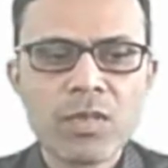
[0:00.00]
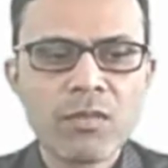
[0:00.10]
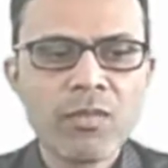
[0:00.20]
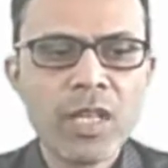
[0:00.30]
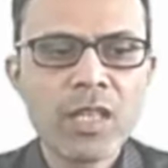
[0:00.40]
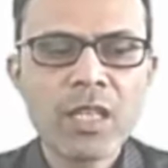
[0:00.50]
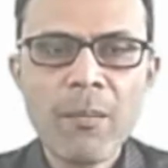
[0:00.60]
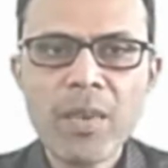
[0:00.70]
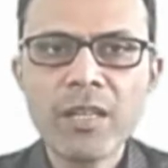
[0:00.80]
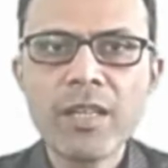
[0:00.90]
where
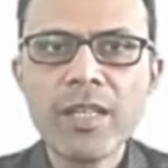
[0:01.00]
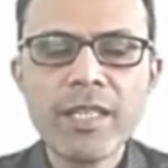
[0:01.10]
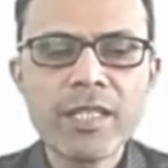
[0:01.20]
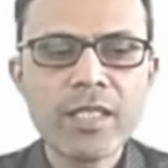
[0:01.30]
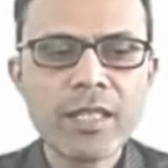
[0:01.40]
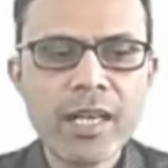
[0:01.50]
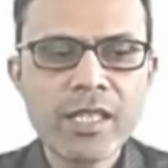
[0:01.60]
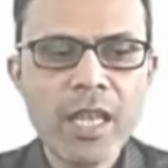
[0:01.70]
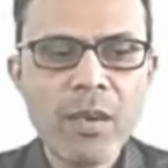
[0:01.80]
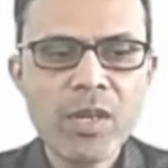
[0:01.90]
capital D is the large
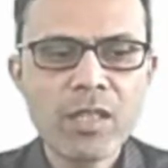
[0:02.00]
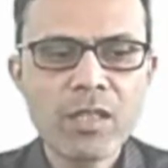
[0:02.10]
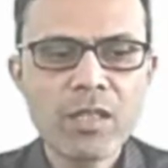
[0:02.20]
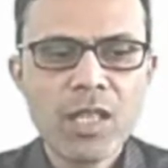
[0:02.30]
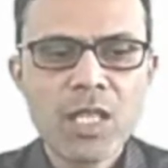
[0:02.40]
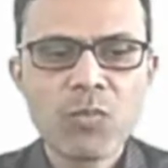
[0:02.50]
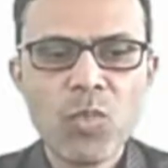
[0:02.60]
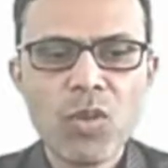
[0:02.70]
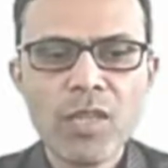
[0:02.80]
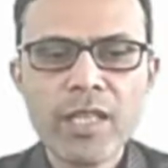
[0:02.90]
diameter,
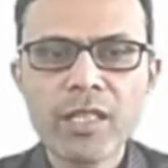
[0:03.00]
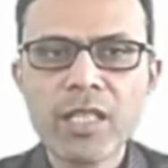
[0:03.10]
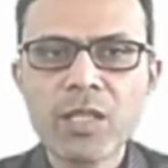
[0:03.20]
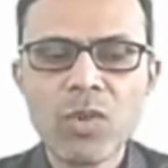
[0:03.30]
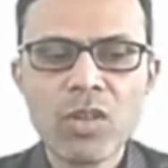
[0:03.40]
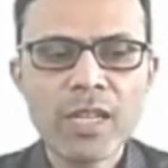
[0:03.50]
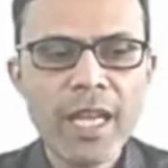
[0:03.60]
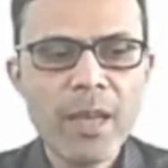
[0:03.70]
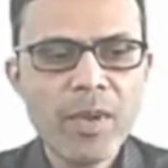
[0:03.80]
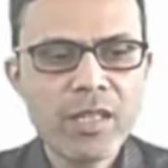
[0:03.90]
small d is the smaller
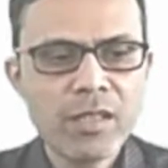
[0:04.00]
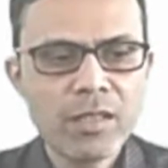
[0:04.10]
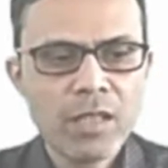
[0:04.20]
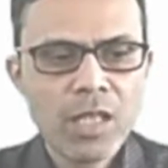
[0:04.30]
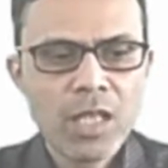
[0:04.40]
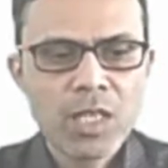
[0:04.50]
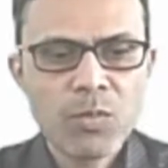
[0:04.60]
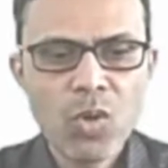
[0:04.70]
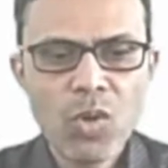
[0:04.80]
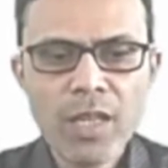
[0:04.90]
diameter,
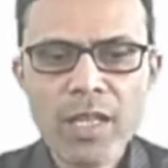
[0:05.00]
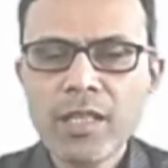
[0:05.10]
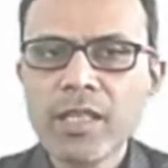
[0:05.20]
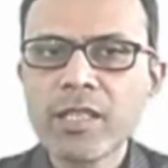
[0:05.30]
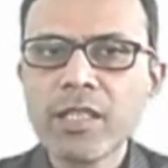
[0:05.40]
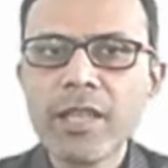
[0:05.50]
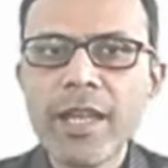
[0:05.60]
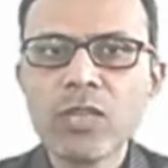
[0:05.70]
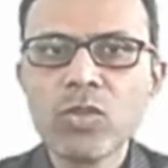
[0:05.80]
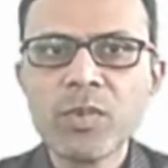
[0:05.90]
small l is the
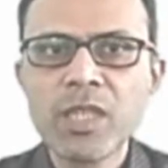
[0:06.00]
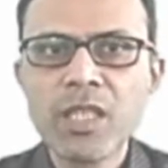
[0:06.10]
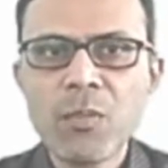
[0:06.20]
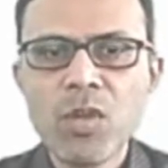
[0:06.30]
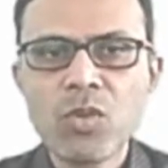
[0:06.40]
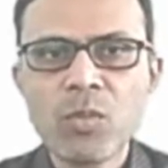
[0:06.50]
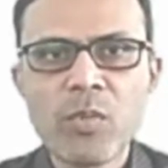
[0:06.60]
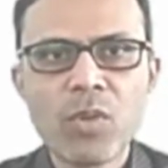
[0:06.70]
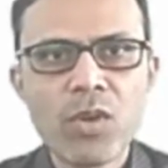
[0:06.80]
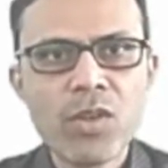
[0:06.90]
length of the taper to be
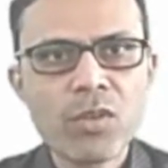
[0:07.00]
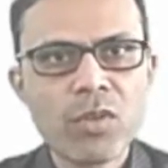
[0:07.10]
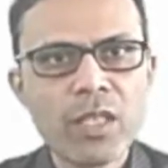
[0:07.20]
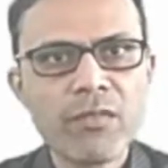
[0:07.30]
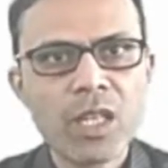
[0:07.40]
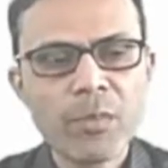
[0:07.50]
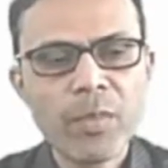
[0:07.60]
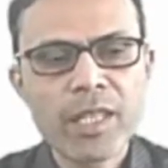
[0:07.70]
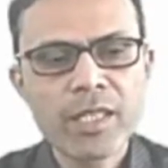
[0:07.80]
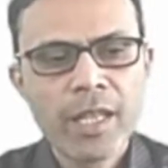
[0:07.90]
produced on the
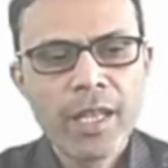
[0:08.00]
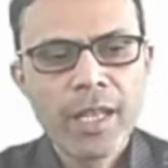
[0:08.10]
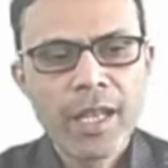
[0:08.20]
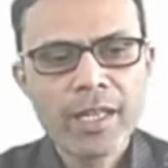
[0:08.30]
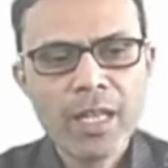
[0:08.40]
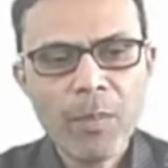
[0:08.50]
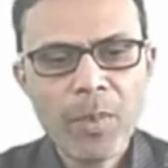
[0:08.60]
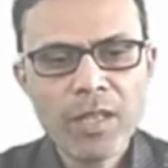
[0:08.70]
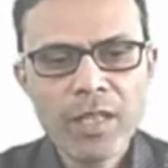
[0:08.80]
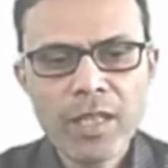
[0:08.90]
workpiece, and
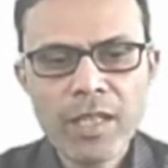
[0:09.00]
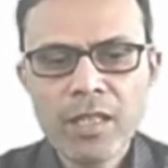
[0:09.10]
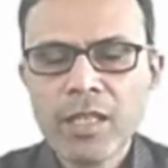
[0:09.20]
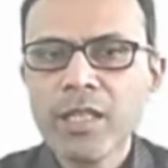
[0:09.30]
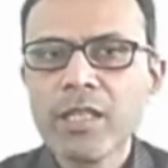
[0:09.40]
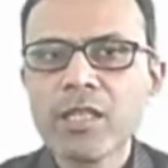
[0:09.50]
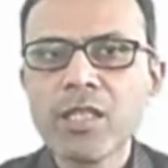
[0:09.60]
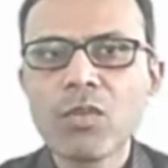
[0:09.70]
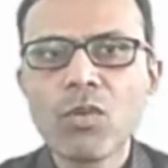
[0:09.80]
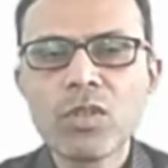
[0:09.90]
capital L is the
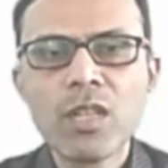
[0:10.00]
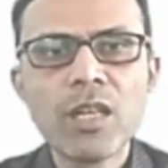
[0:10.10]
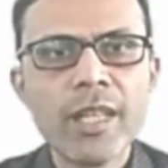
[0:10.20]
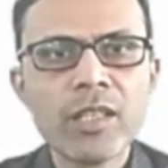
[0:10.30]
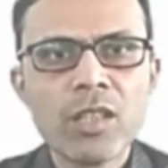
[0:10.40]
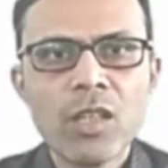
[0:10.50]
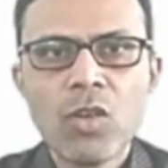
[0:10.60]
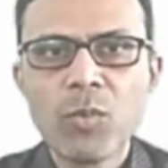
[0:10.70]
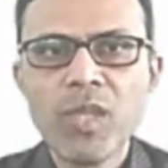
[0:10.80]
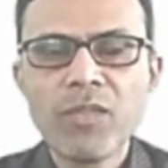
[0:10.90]
total length
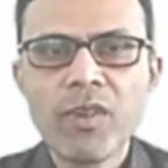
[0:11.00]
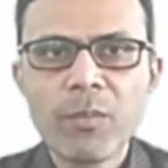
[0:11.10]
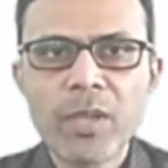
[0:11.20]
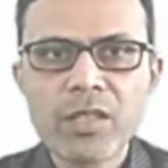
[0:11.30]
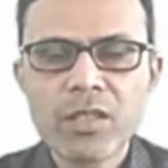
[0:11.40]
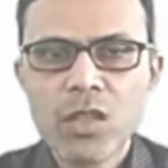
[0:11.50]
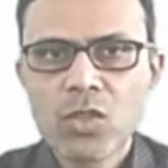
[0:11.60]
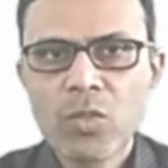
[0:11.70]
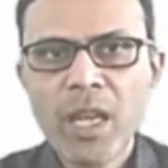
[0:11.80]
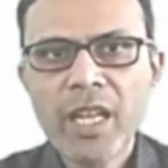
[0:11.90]
of the workpiece.
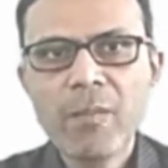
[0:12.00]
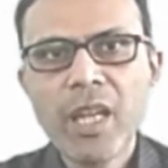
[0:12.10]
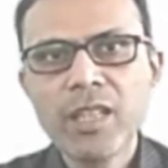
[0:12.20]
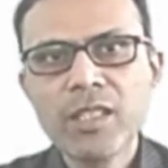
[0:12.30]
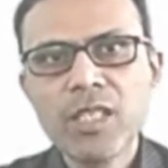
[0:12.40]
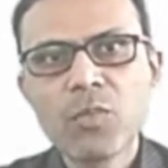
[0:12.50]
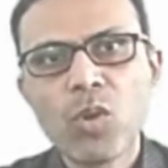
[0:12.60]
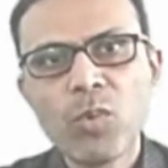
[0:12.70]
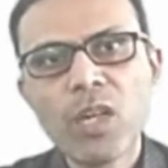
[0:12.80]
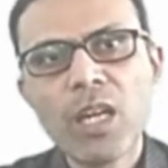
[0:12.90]
So by applying this
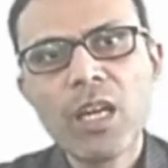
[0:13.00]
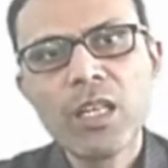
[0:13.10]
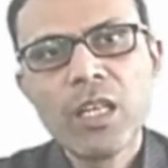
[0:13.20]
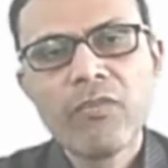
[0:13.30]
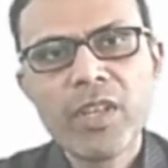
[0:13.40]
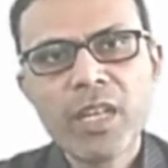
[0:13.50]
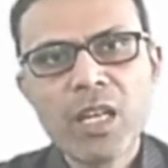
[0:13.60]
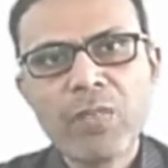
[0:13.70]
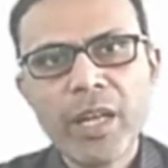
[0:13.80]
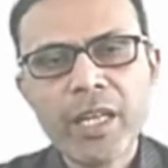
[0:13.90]
formula, we can
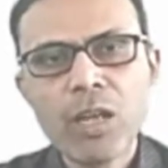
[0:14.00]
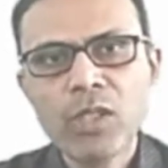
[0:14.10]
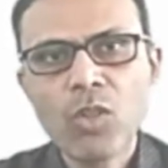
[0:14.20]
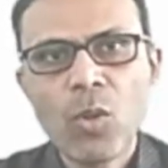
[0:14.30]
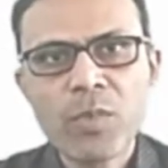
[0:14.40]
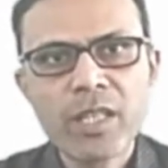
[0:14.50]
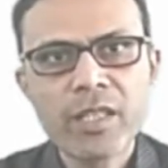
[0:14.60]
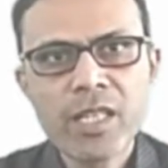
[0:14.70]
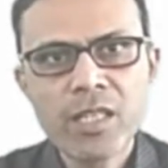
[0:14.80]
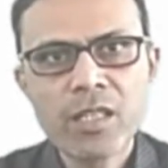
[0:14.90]
find out the offset
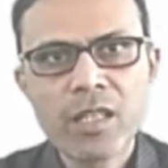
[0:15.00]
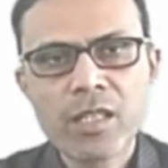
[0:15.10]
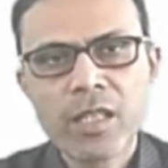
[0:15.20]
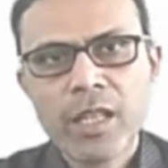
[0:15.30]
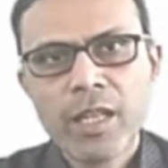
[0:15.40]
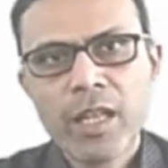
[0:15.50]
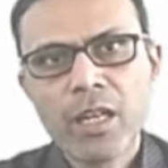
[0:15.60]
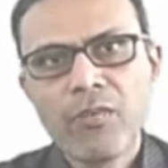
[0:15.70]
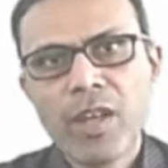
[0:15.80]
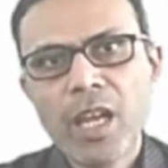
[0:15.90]
distance,
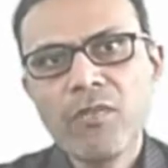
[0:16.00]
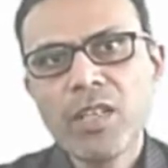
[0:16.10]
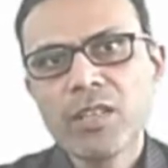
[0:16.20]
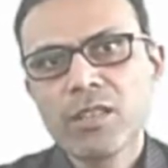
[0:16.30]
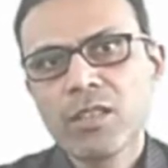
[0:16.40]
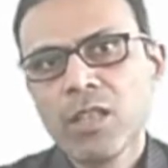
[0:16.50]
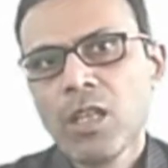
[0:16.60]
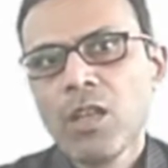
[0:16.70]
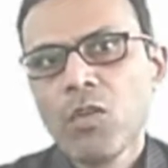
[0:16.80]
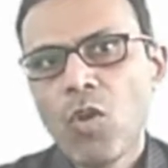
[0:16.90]
and when we
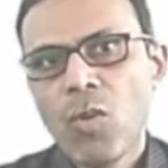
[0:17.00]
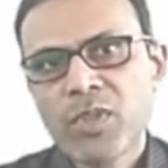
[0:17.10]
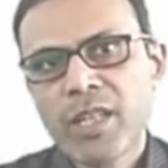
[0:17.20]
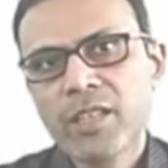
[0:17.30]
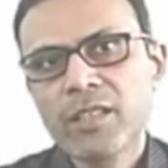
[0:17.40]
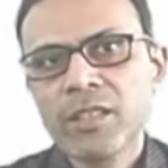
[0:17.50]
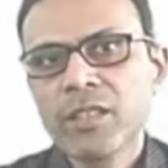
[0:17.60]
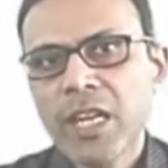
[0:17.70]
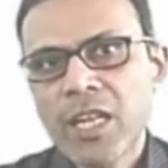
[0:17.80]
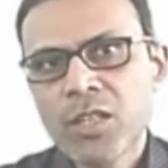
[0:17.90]
offset
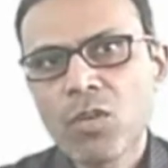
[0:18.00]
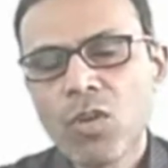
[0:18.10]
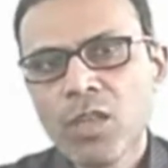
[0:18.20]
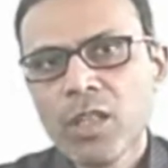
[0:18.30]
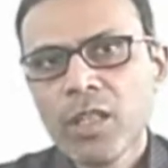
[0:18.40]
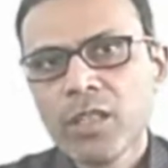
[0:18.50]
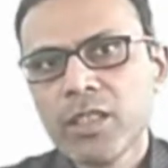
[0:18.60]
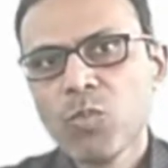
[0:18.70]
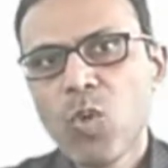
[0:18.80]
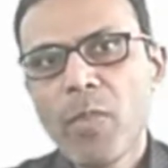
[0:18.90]
tailstock,
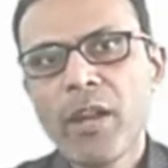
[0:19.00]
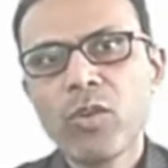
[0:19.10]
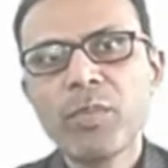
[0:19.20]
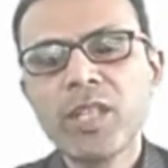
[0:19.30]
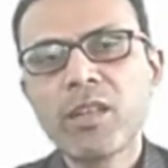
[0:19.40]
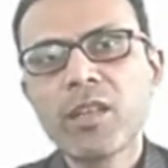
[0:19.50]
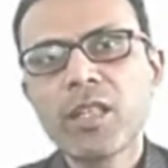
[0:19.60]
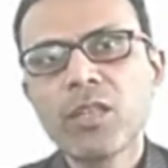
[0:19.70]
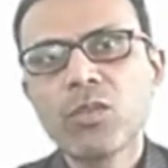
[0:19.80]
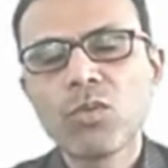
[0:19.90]
the movement of the
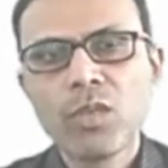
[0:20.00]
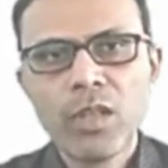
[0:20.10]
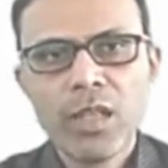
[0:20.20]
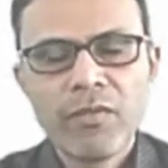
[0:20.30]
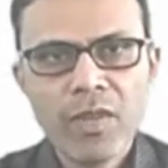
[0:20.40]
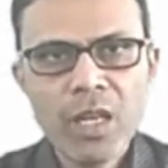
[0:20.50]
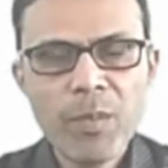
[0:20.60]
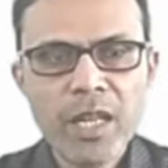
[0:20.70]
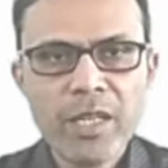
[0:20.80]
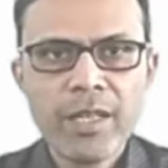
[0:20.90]
cutting tool will
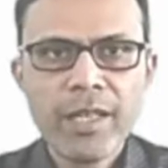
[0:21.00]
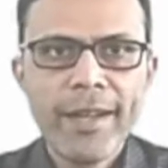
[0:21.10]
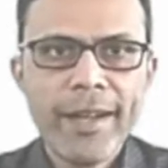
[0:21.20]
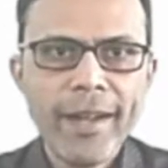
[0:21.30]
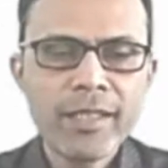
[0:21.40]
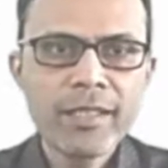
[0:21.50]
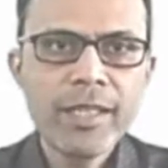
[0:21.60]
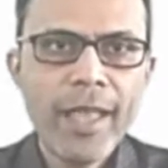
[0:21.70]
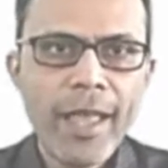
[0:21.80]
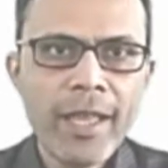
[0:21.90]
be at
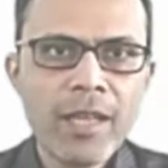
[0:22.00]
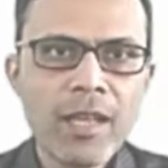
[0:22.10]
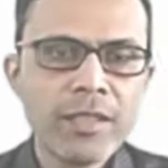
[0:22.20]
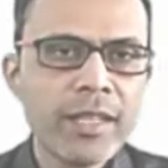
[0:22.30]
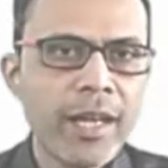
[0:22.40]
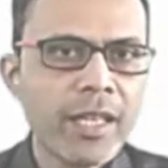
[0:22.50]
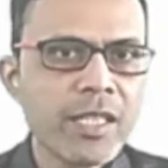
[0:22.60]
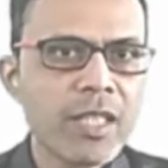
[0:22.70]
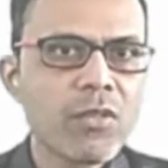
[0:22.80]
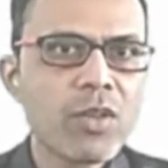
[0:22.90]
the angle that
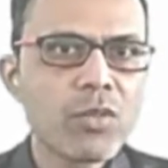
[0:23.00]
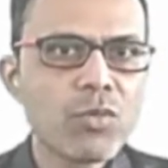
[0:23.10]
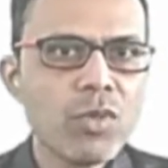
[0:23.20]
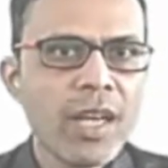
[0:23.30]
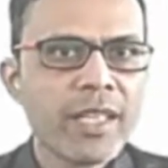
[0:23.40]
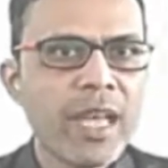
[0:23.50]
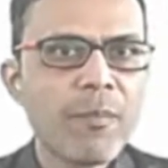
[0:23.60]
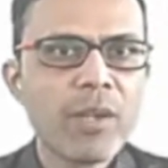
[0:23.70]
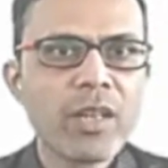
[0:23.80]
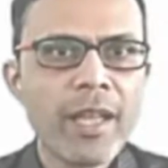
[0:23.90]
is equal to
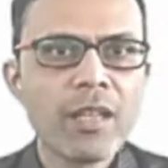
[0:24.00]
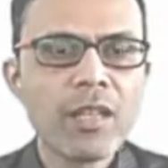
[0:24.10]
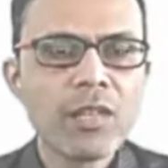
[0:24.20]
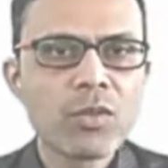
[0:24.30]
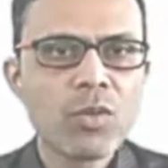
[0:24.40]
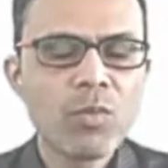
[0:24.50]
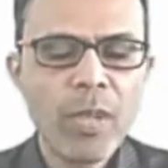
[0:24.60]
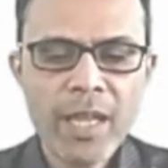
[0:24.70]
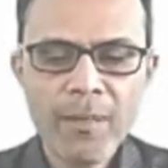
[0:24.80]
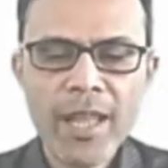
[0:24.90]
taper angle. So
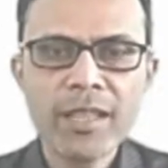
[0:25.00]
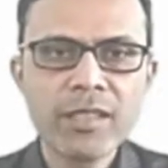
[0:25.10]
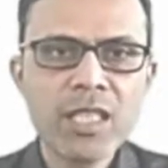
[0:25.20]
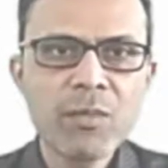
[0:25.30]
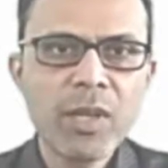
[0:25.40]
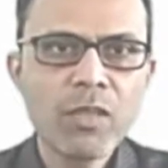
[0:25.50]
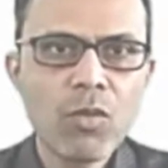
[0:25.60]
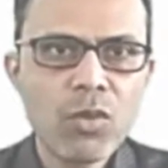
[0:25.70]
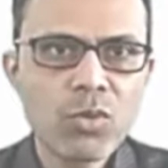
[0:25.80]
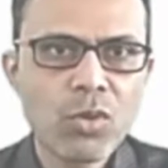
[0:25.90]
by applying this method
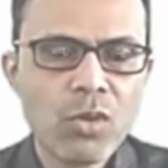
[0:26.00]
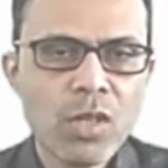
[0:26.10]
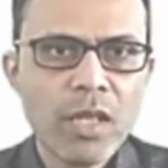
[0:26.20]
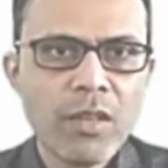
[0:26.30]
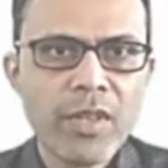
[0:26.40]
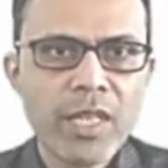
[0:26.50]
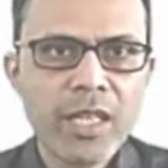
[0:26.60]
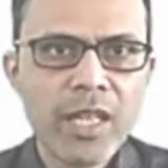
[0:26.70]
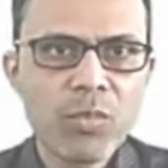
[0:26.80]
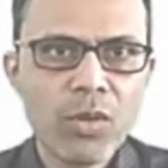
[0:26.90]
also, we can
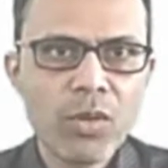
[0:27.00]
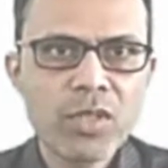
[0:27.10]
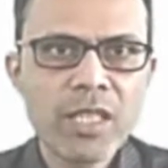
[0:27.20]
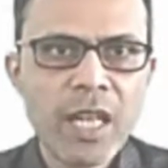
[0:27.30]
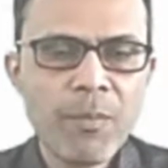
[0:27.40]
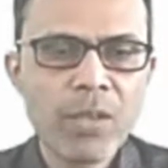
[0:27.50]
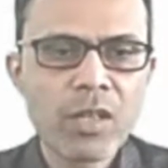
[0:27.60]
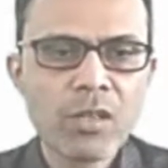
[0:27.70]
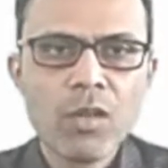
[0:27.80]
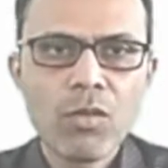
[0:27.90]
produce the taper
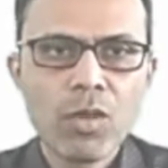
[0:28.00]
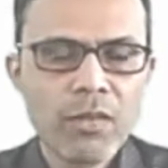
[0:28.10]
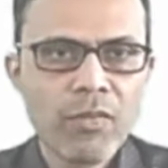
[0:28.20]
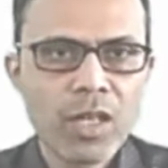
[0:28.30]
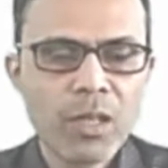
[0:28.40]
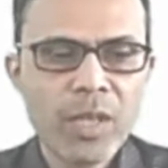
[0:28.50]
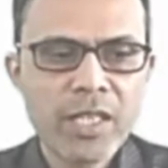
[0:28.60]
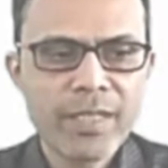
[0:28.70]
on a workpiece.